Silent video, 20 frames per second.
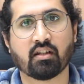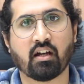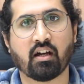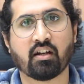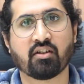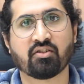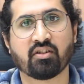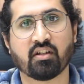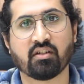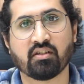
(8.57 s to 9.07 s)
are
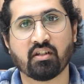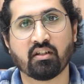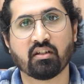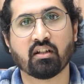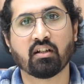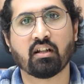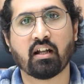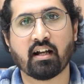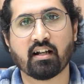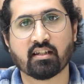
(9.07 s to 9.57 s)
changing the
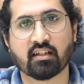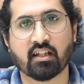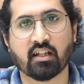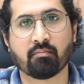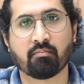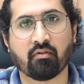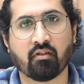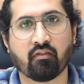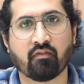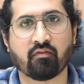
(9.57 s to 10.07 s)
landscape
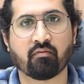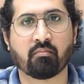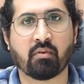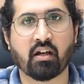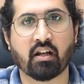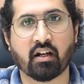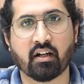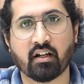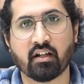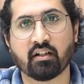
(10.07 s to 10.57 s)
of
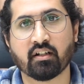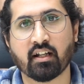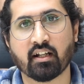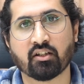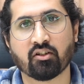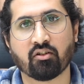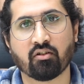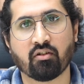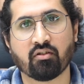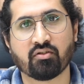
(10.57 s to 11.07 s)
marketing
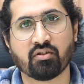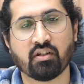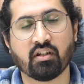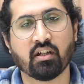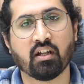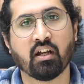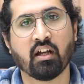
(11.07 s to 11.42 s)
technology